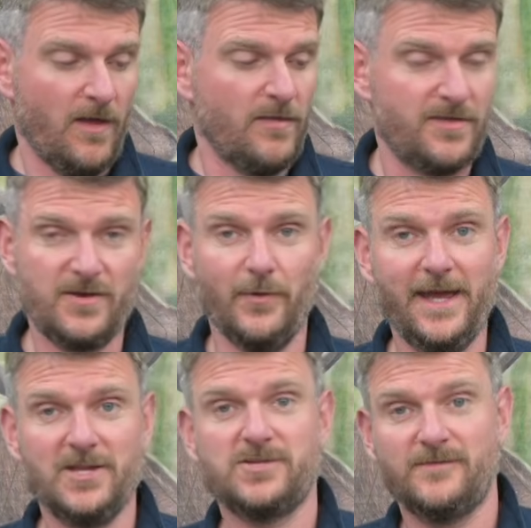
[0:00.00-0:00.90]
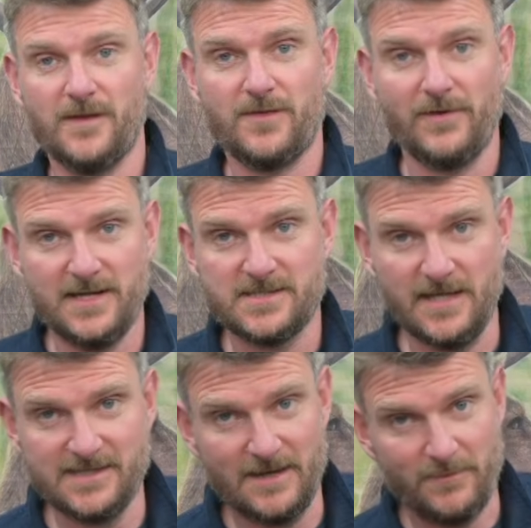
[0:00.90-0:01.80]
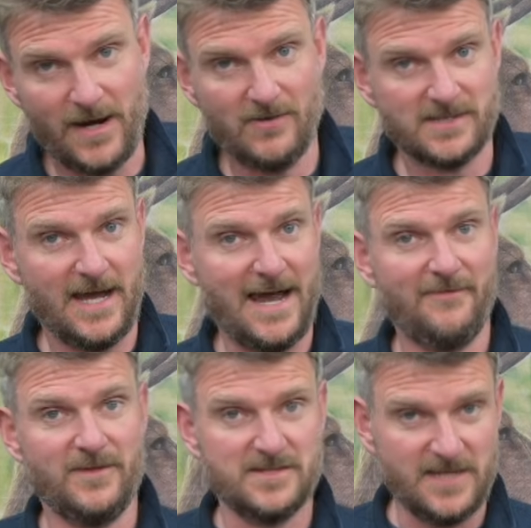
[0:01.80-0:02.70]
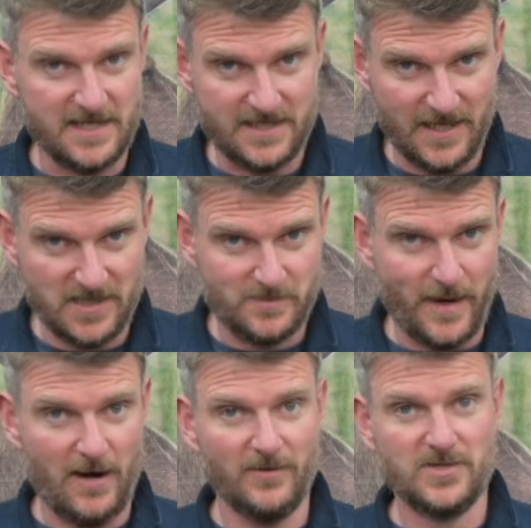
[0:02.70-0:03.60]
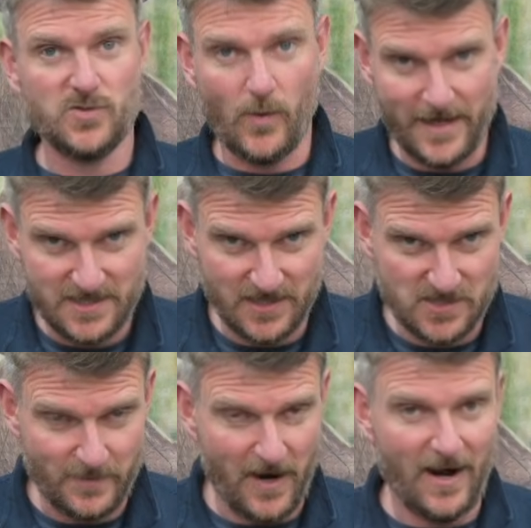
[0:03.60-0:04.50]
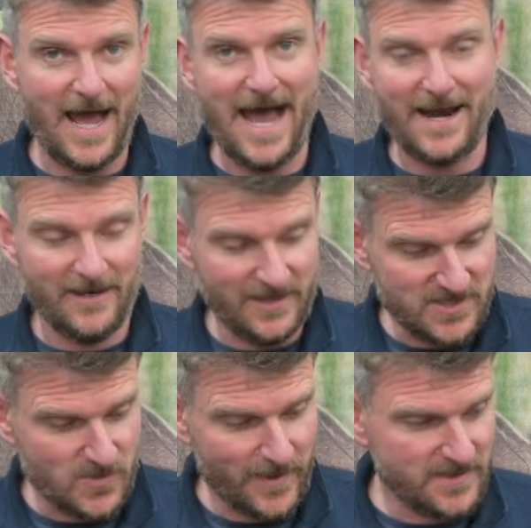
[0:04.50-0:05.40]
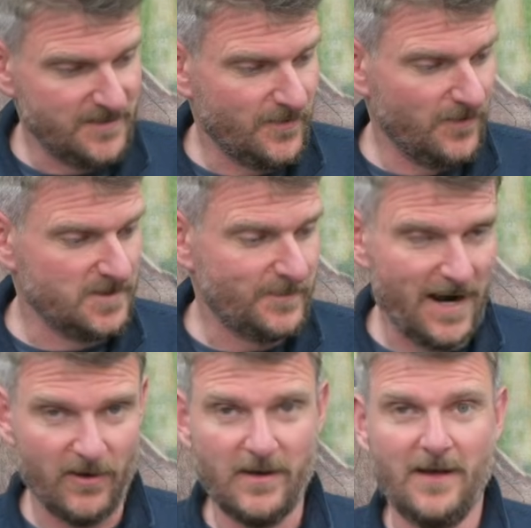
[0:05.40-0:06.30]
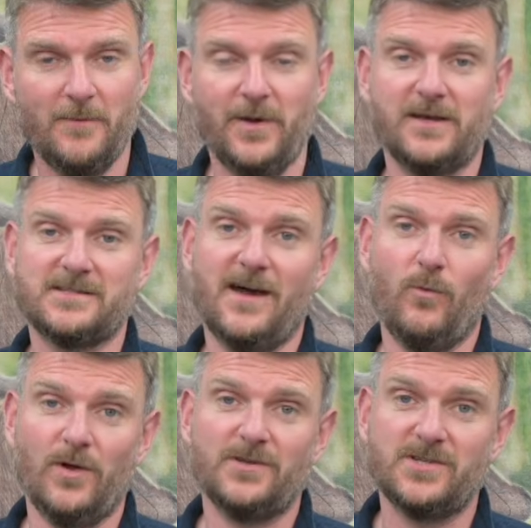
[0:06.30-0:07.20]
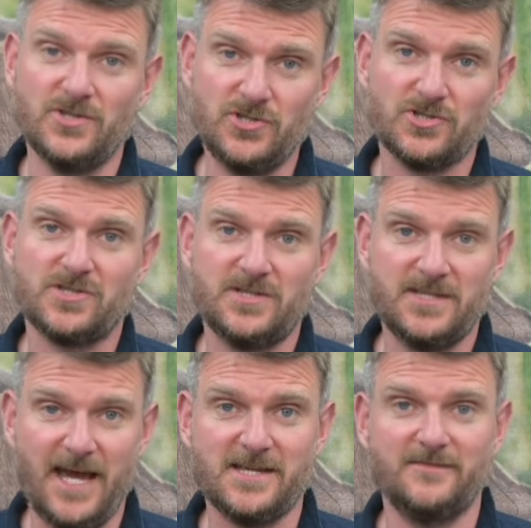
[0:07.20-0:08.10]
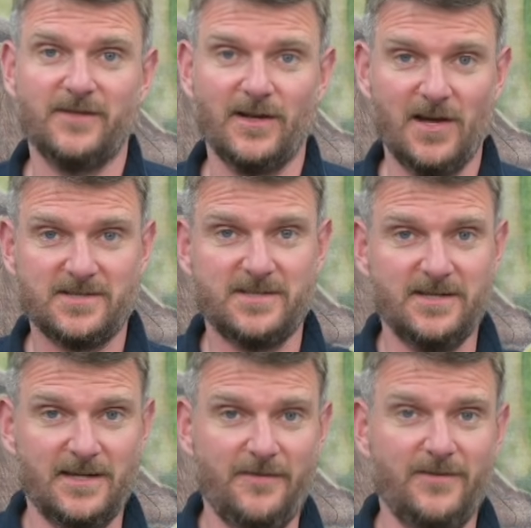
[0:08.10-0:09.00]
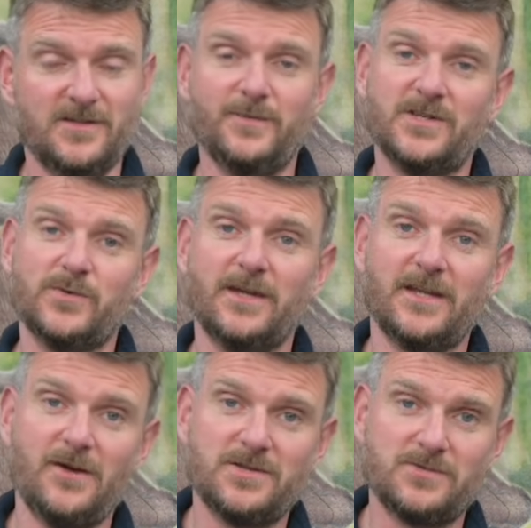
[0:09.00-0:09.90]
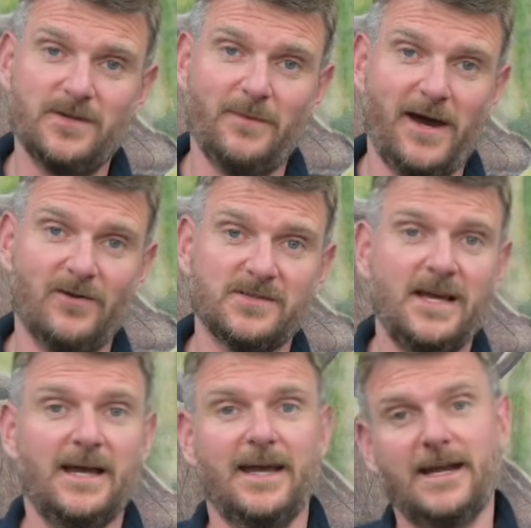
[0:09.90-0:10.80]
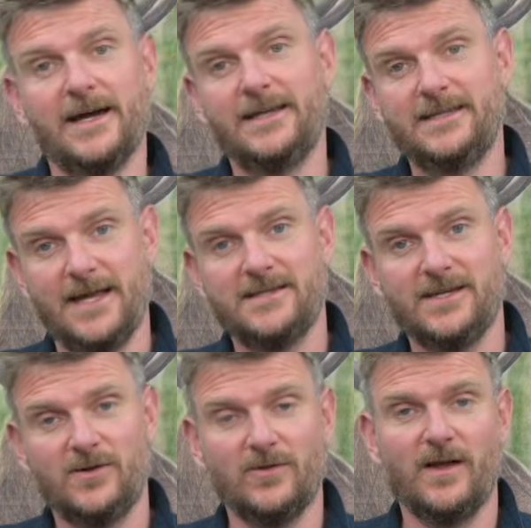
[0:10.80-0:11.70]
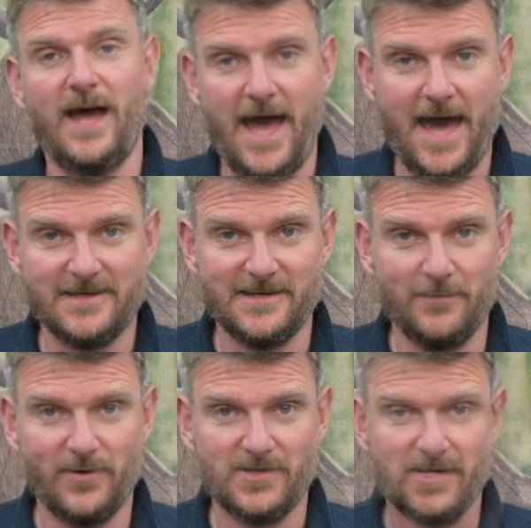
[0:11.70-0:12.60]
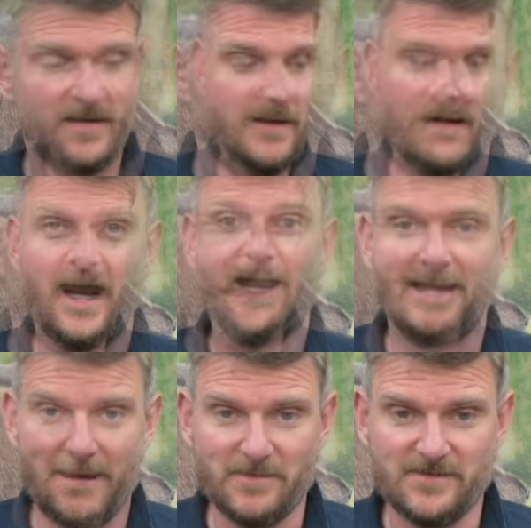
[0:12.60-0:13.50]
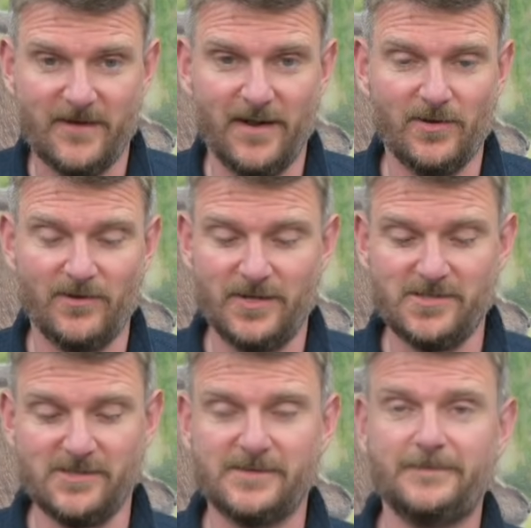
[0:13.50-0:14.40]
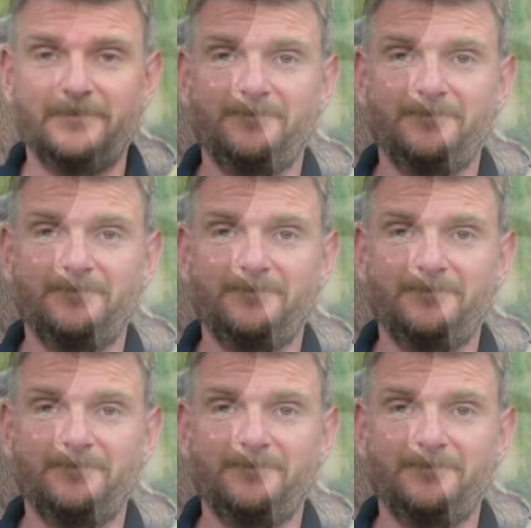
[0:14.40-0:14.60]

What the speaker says: through each of the 3 CZ barrels I have, the 16-inch barrel, the 20-inch barrel and this 24-inch barrel, because I want to just test velocity difference between those 3 barrels in identical air temperature and atmospheric conditions.